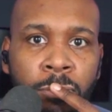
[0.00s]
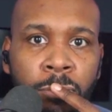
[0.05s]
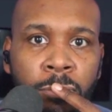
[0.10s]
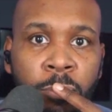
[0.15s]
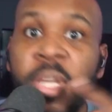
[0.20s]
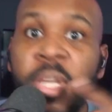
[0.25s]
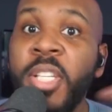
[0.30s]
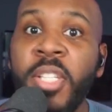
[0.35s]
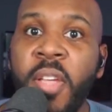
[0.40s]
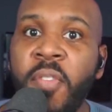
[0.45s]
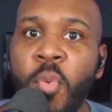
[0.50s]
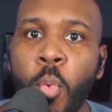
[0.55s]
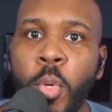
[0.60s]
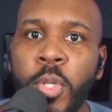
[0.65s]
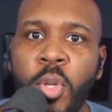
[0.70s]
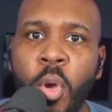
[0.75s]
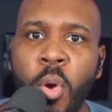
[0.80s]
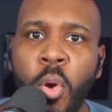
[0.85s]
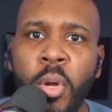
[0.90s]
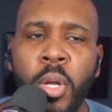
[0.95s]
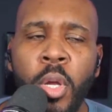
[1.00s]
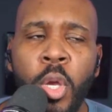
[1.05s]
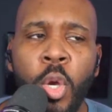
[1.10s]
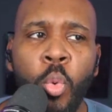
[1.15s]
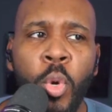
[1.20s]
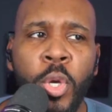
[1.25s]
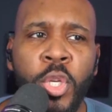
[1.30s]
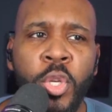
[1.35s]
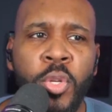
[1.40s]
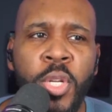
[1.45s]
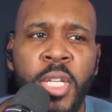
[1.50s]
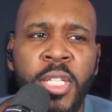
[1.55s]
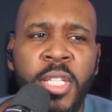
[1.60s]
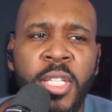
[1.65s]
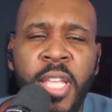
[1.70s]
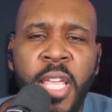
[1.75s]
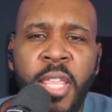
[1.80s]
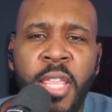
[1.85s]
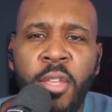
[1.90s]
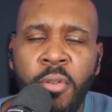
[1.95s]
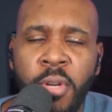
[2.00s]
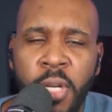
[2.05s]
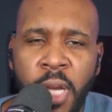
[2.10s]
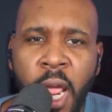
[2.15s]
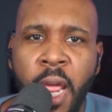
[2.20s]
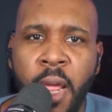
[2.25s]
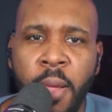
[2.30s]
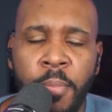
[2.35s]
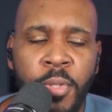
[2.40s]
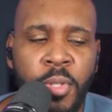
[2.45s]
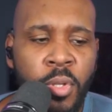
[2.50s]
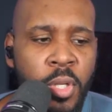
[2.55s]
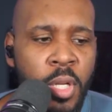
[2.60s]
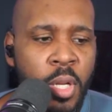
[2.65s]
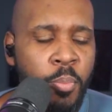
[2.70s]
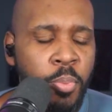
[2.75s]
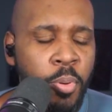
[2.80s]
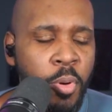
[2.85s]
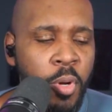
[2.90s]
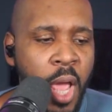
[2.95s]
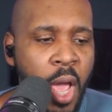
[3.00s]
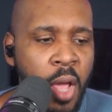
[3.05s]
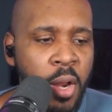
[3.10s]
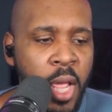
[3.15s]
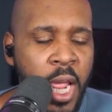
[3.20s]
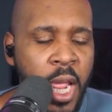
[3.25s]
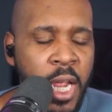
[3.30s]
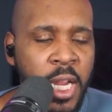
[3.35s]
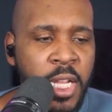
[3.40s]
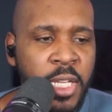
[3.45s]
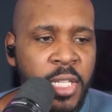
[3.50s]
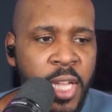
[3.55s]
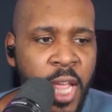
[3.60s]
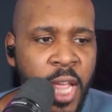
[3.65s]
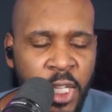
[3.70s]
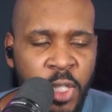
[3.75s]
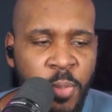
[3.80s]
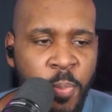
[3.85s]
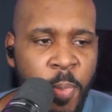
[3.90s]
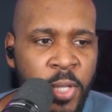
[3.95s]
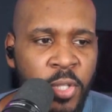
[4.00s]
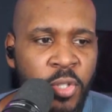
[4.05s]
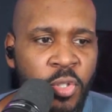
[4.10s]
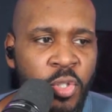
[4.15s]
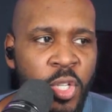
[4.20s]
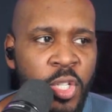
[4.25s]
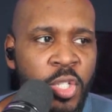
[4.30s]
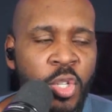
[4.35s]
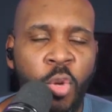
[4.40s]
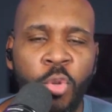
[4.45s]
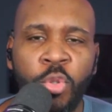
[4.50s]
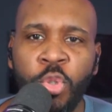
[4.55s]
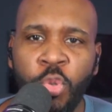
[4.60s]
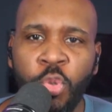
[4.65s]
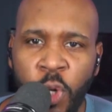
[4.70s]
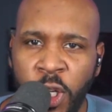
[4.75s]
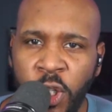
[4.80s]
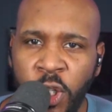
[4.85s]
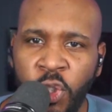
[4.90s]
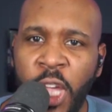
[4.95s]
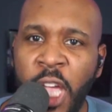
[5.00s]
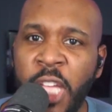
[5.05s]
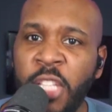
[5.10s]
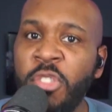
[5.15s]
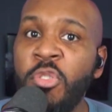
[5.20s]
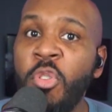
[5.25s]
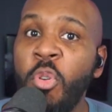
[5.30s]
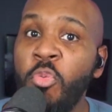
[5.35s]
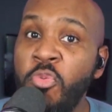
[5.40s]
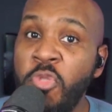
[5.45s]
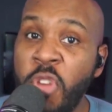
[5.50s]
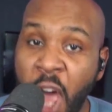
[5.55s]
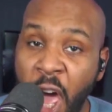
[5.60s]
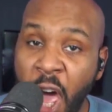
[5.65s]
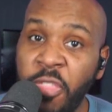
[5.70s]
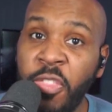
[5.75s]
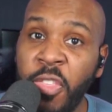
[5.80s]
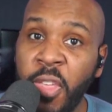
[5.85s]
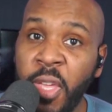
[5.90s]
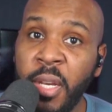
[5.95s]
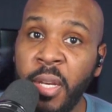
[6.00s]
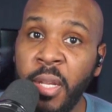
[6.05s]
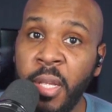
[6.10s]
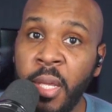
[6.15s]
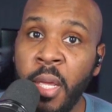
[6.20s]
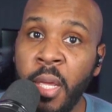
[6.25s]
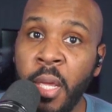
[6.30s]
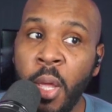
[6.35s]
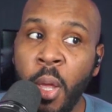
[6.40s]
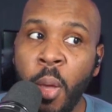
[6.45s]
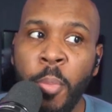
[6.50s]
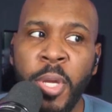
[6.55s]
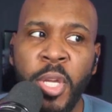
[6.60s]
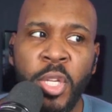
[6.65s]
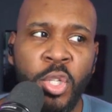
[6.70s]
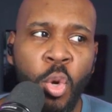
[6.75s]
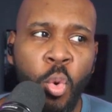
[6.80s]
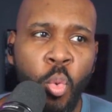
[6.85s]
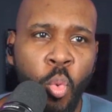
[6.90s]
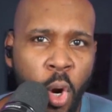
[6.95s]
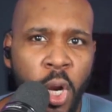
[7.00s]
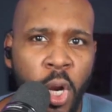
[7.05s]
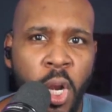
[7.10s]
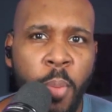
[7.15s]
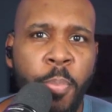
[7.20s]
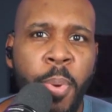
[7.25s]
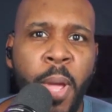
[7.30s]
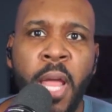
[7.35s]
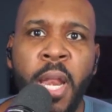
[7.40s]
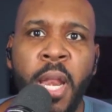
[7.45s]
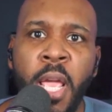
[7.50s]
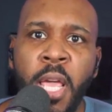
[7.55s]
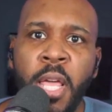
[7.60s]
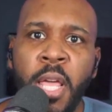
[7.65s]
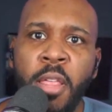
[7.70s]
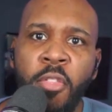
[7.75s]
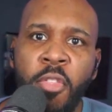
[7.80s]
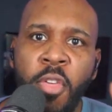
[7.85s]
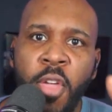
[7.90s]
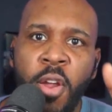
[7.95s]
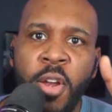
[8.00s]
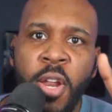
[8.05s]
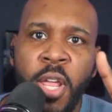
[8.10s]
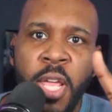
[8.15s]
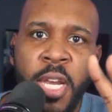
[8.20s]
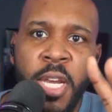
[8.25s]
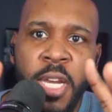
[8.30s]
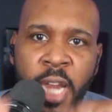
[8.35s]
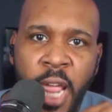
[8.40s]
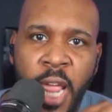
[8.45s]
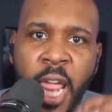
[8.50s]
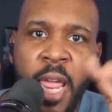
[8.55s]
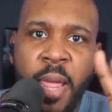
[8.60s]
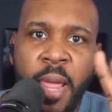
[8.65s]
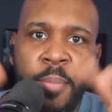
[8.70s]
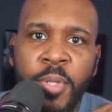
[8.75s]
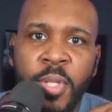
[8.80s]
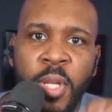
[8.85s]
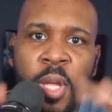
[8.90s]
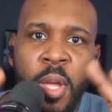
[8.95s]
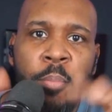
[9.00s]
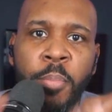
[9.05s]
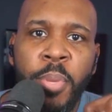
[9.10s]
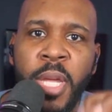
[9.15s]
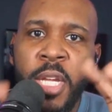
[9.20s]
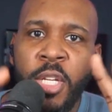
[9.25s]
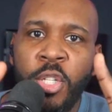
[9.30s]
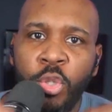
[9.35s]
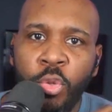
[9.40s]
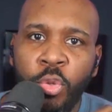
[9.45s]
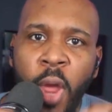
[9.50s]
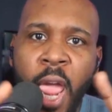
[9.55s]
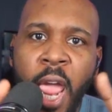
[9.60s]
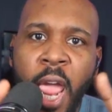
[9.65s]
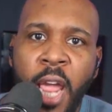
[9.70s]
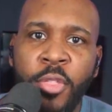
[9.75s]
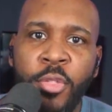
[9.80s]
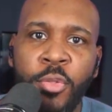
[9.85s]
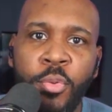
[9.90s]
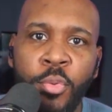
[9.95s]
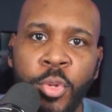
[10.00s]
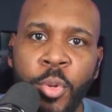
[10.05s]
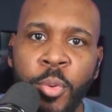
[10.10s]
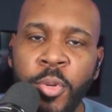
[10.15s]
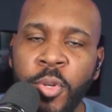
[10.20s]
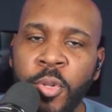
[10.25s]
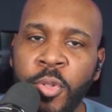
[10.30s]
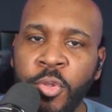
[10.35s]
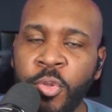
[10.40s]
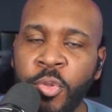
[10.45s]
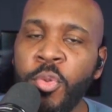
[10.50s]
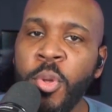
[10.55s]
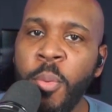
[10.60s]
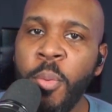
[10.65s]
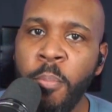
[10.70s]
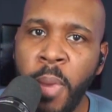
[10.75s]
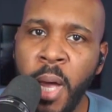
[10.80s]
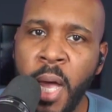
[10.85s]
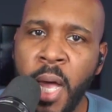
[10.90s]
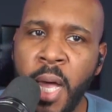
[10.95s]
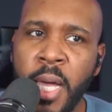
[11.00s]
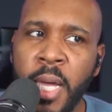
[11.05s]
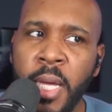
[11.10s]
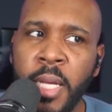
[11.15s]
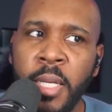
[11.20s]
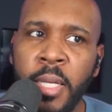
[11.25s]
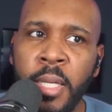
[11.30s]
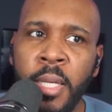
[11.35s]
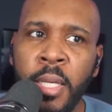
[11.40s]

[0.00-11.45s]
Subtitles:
Because everyone's going, well, you didn't say their names. You didn't put out any text messages, no screenshots, no nothing, because you're worried about their names being dragged through the mud.